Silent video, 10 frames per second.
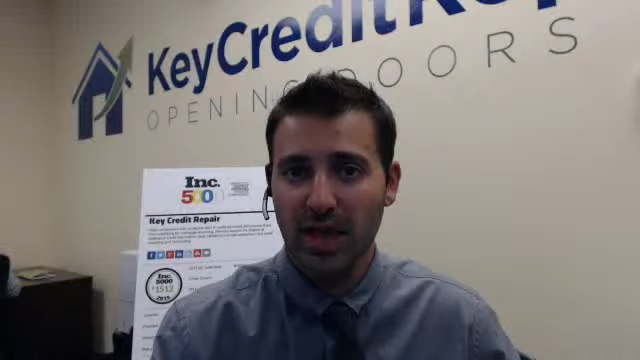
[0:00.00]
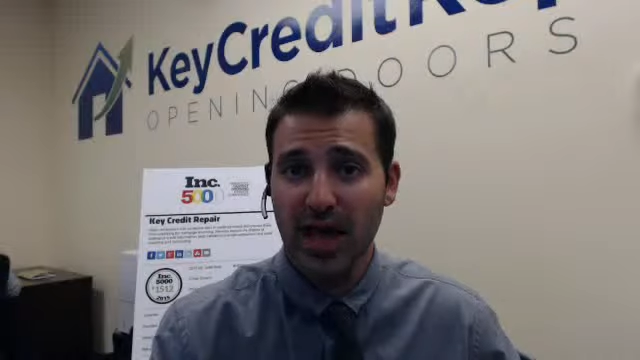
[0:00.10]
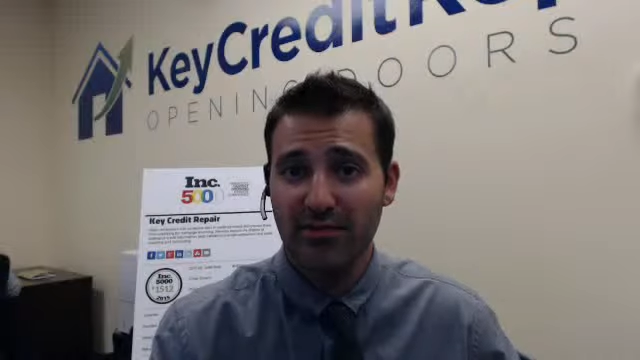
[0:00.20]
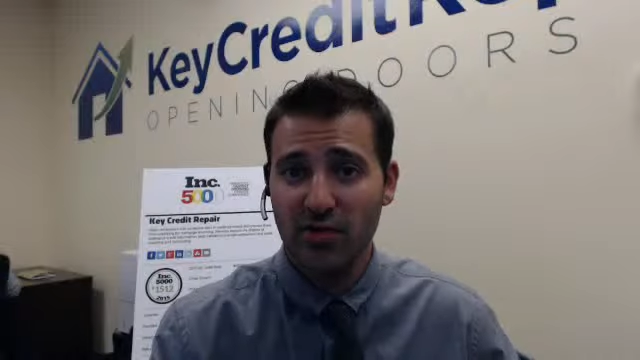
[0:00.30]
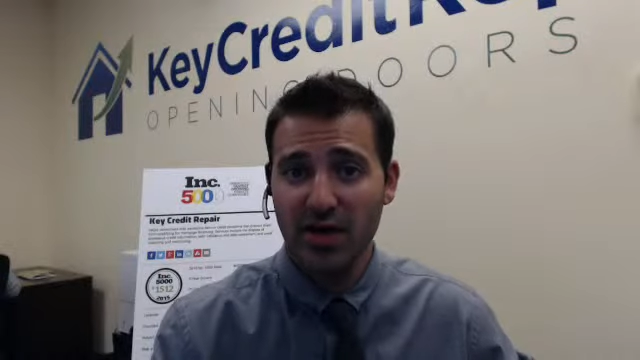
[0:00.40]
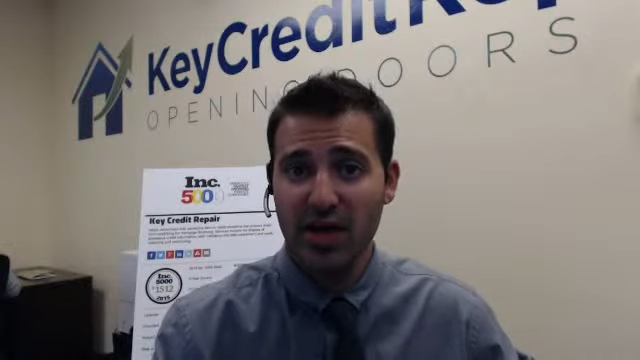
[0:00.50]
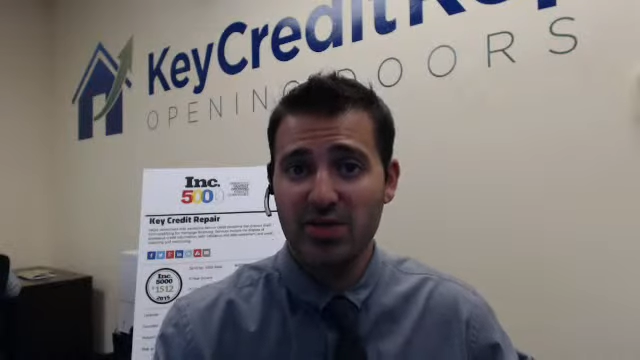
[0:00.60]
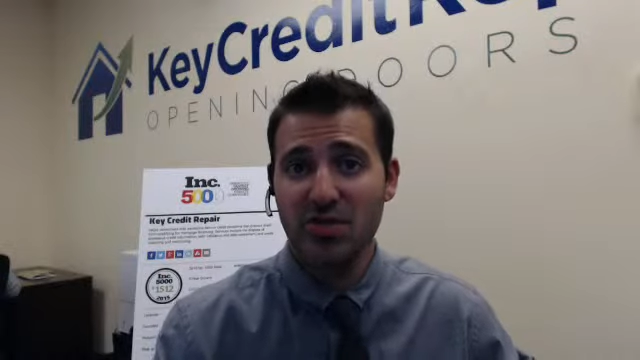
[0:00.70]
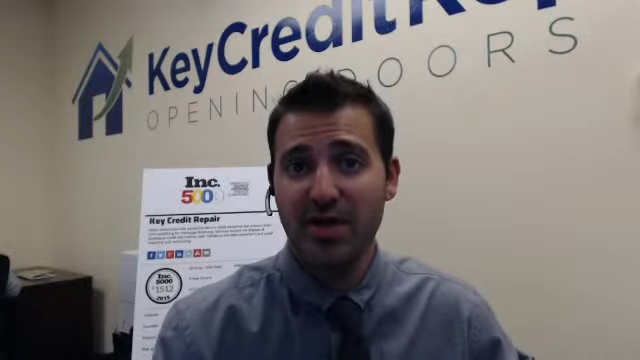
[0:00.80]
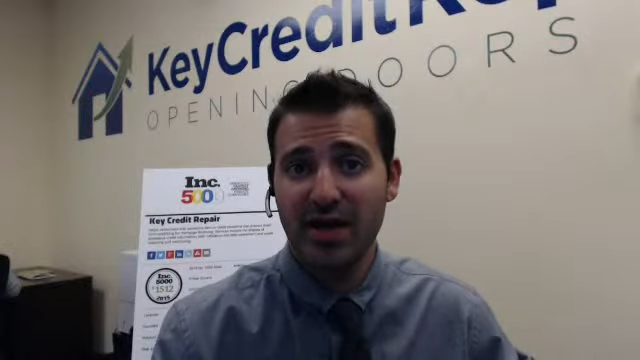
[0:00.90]
after I
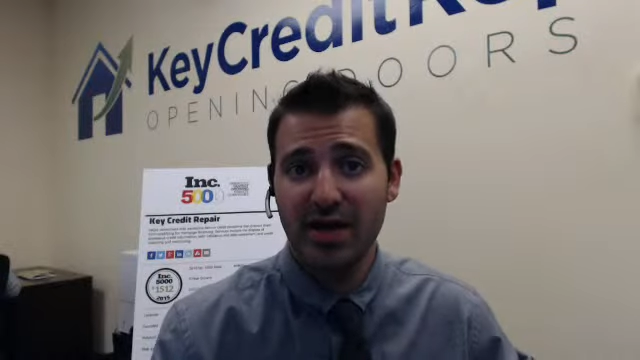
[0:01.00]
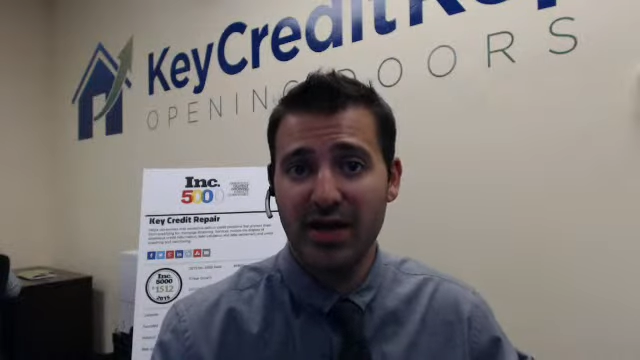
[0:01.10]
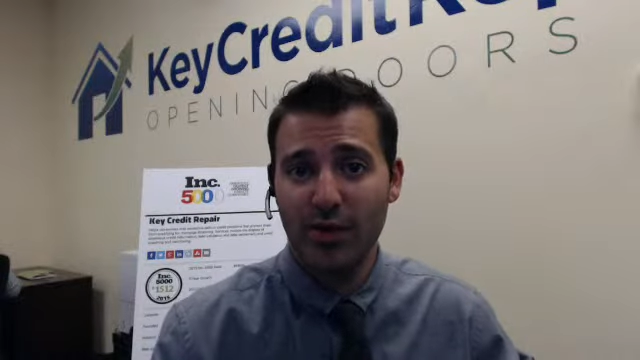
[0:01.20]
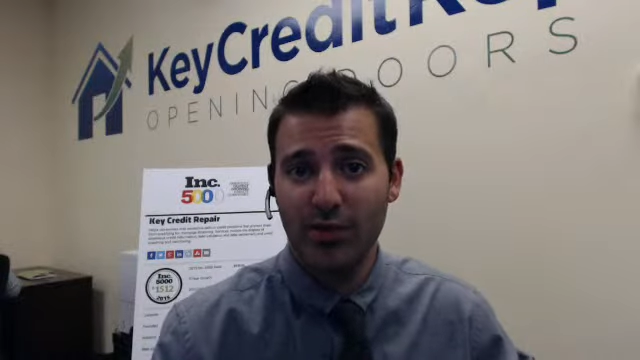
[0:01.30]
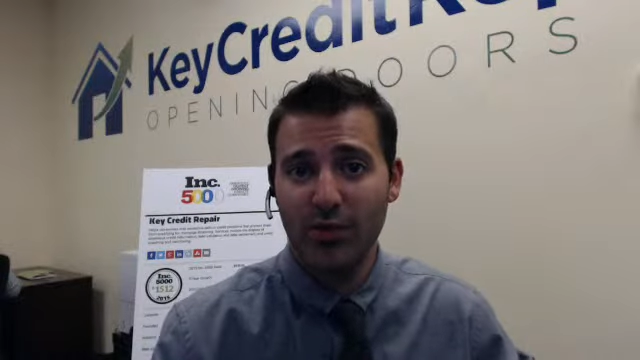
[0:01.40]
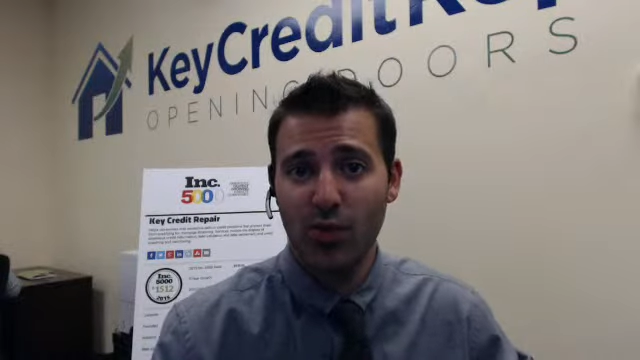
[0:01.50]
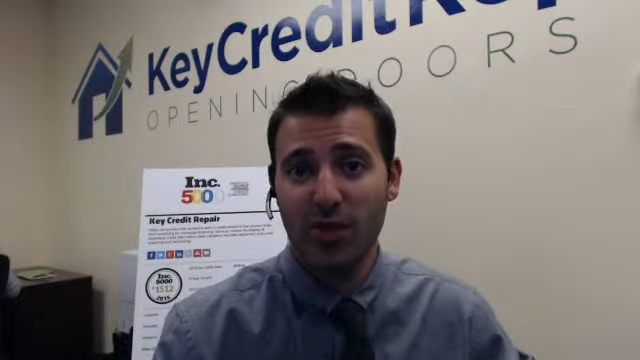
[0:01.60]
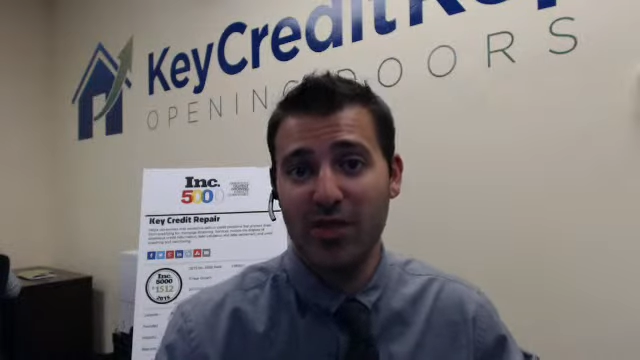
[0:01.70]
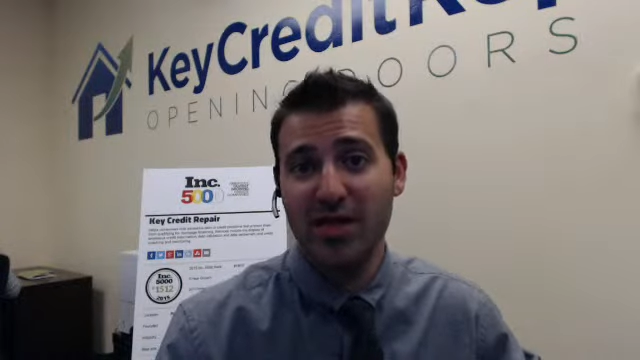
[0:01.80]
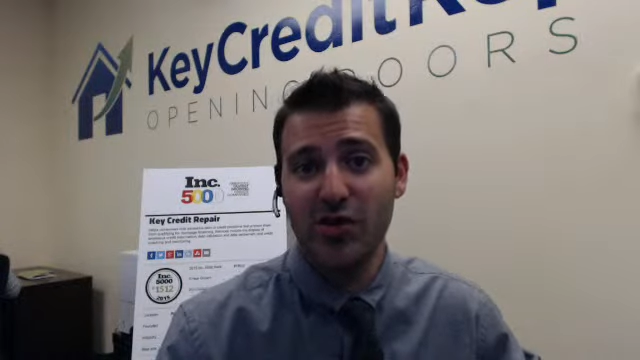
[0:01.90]
cancel my account
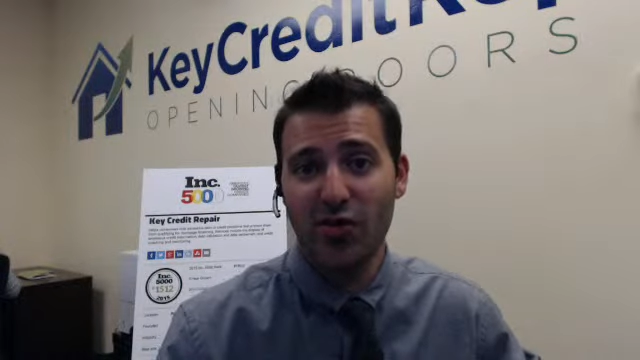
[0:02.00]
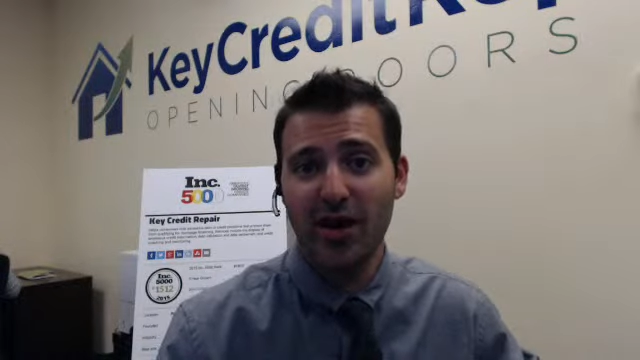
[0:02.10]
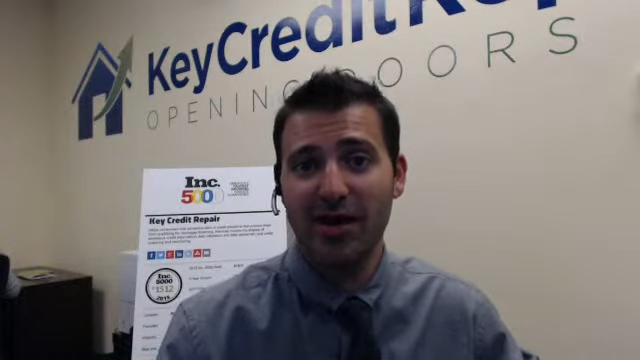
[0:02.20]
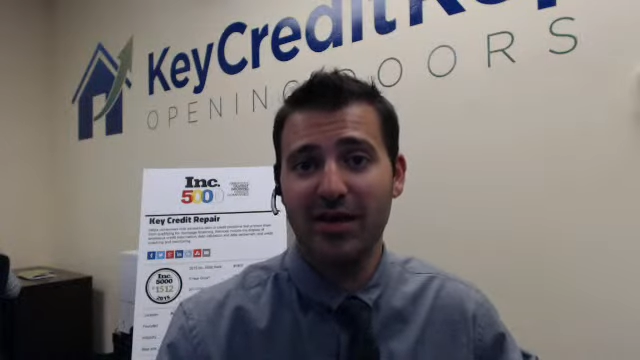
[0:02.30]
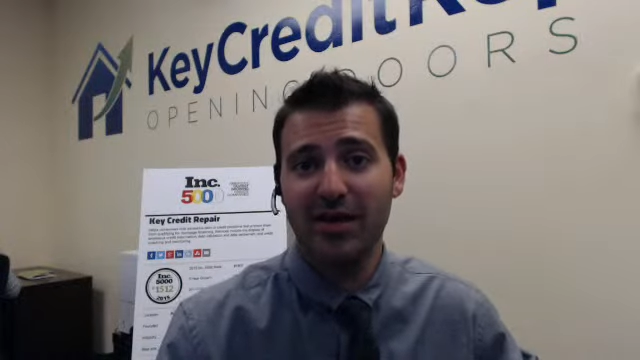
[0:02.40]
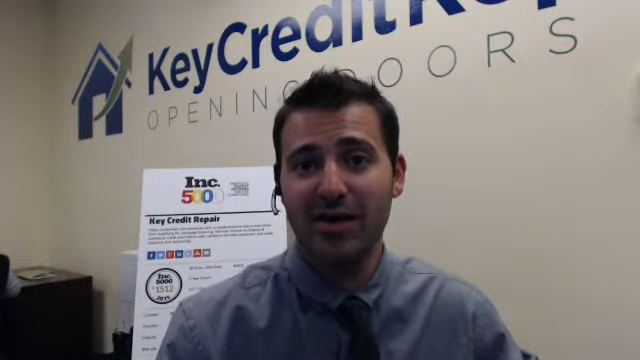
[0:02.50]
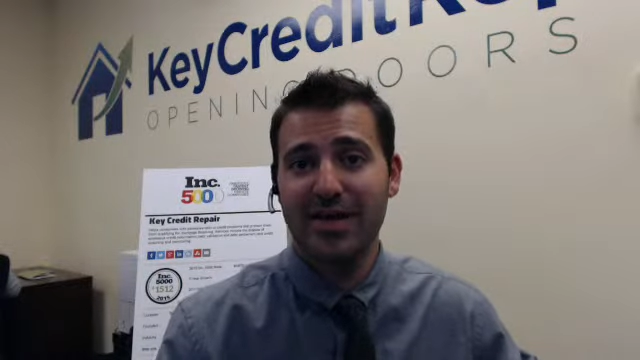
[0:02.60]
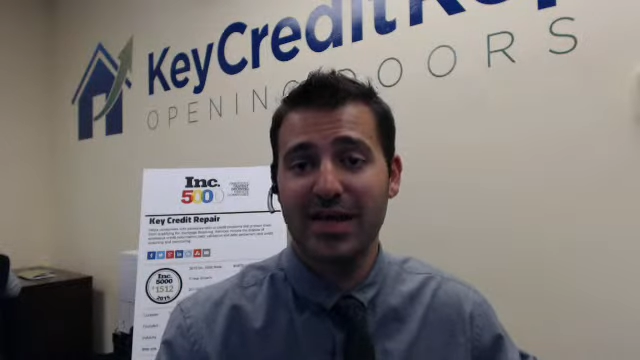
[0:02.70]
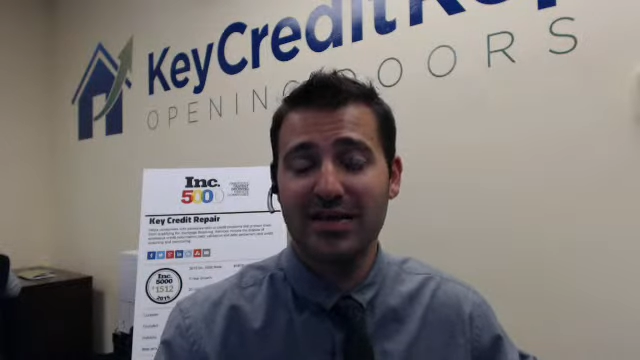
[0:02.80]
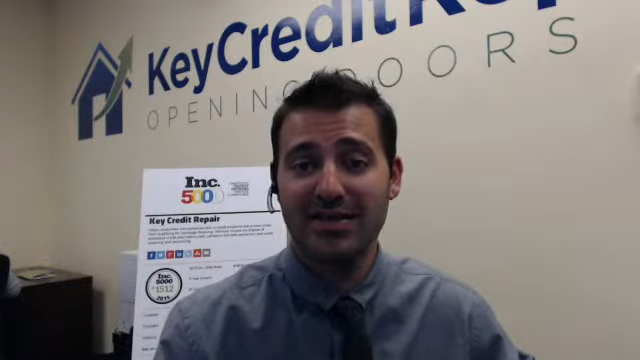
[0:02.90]
with Key Credit,
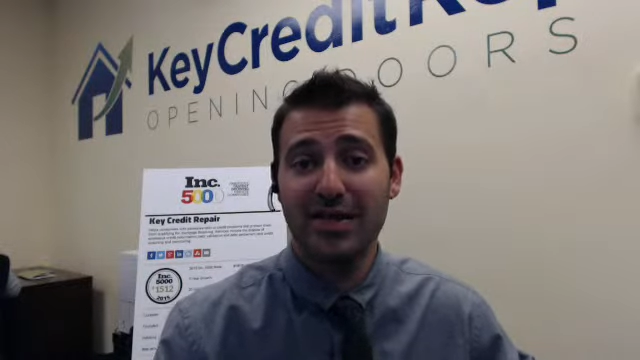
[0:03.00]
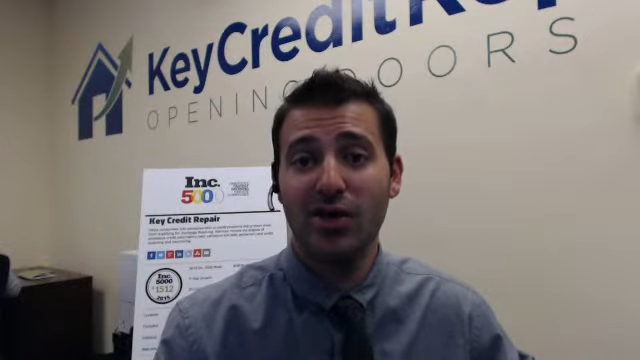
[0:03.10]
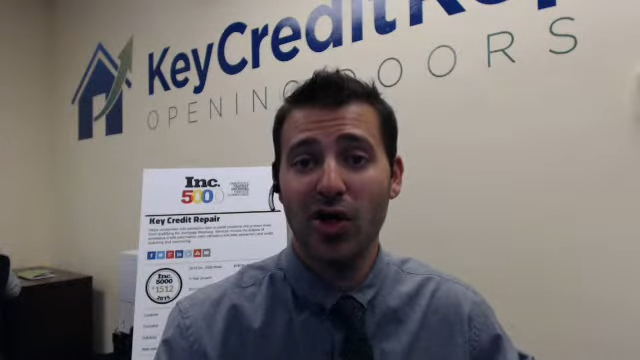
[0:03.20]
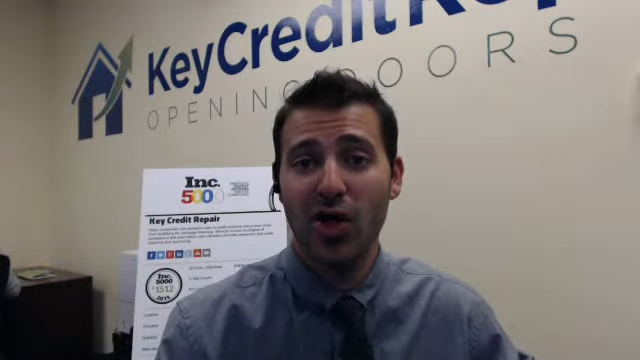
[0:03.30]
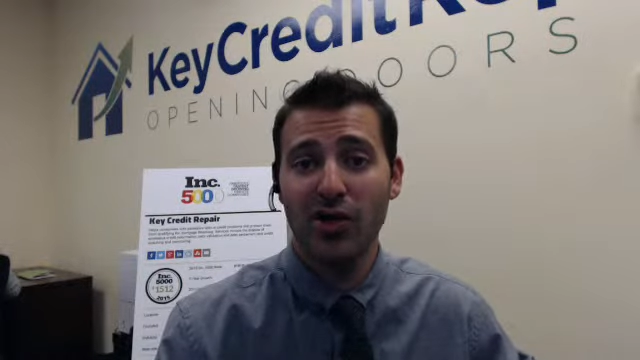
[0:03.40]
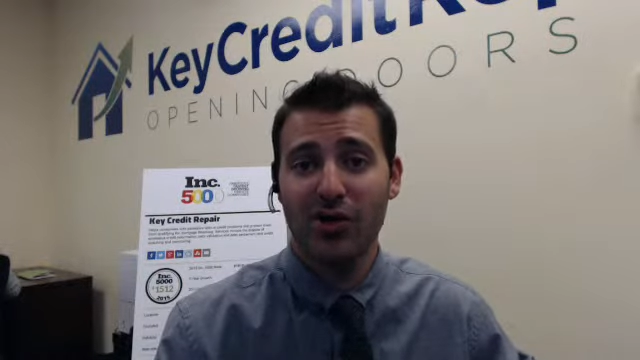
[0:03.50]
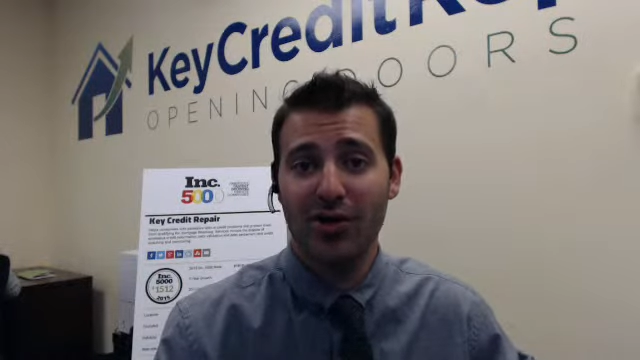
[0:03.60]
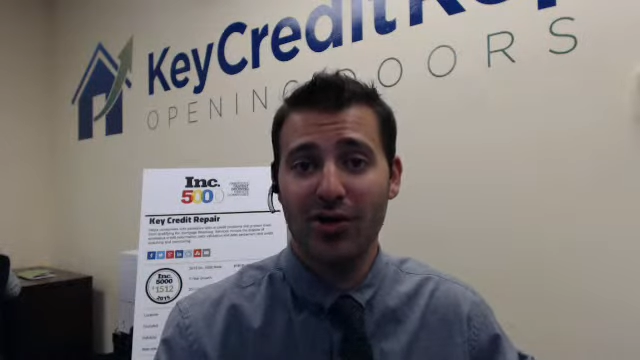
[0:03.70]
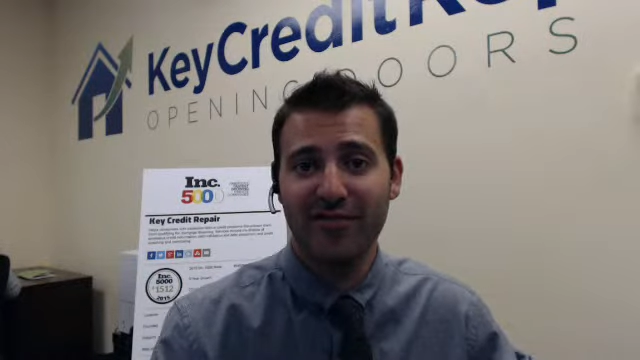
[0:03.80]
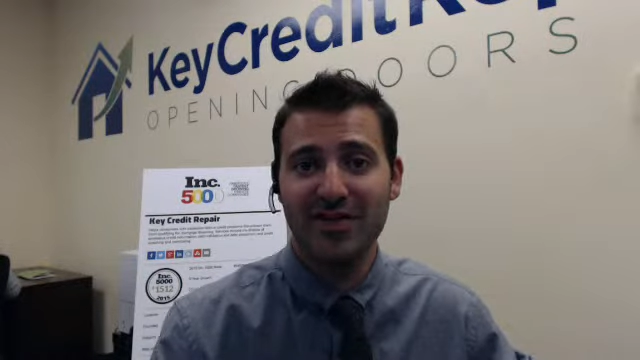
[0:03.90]
can I still call
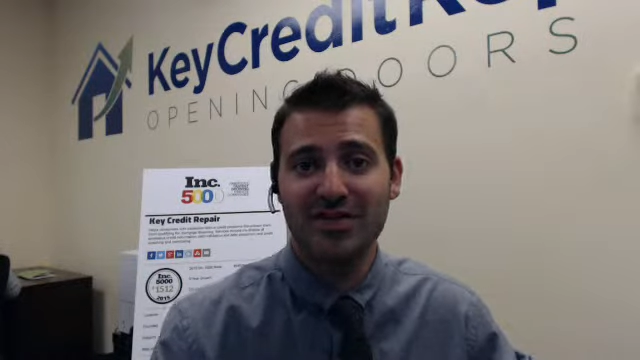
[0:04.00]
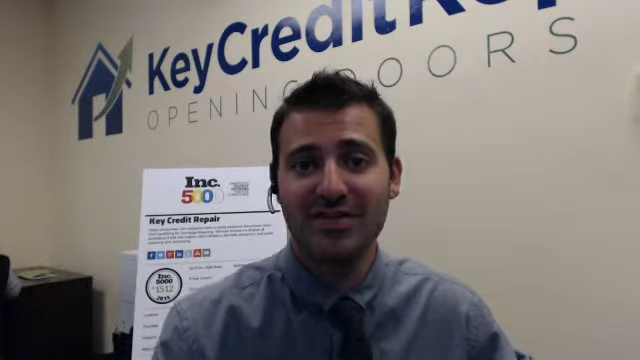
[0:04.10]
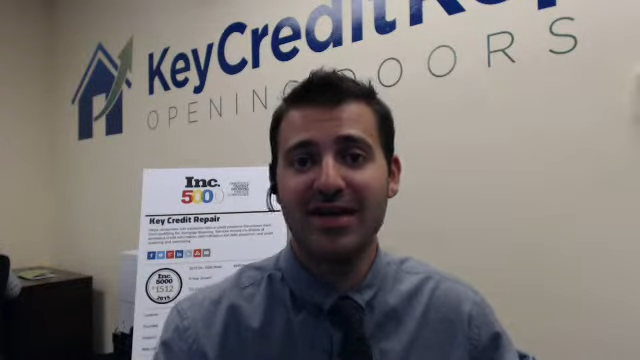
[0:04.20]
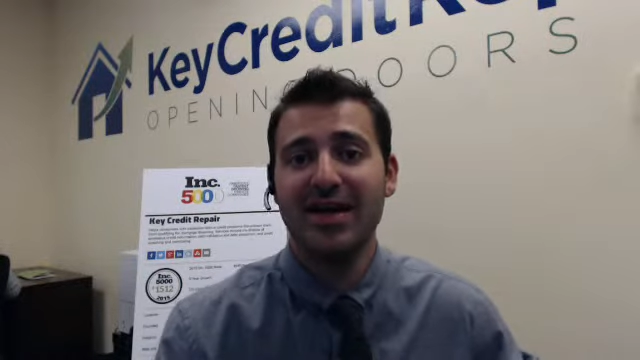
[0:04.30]
your office,